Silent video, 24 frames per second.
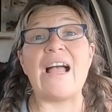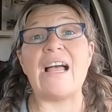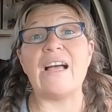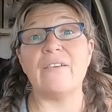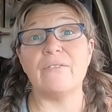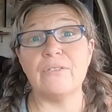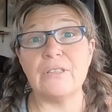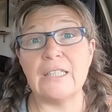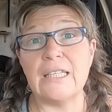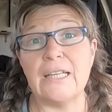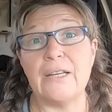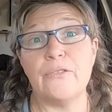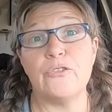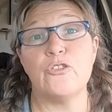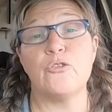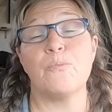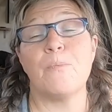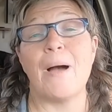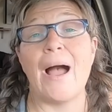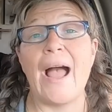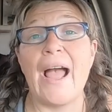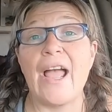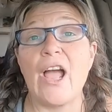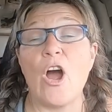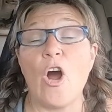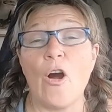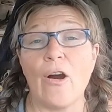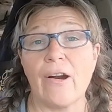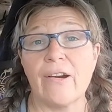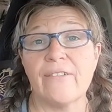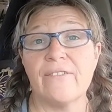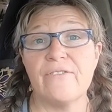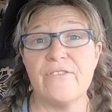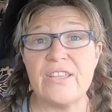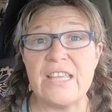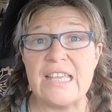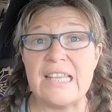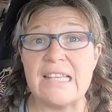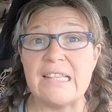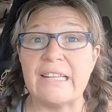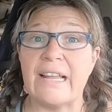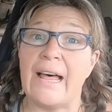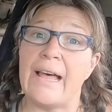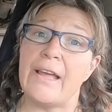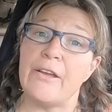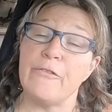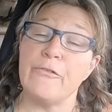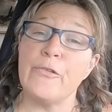have lived my RV
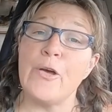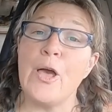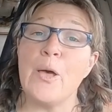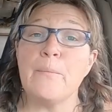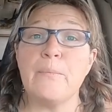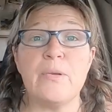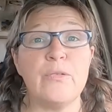life.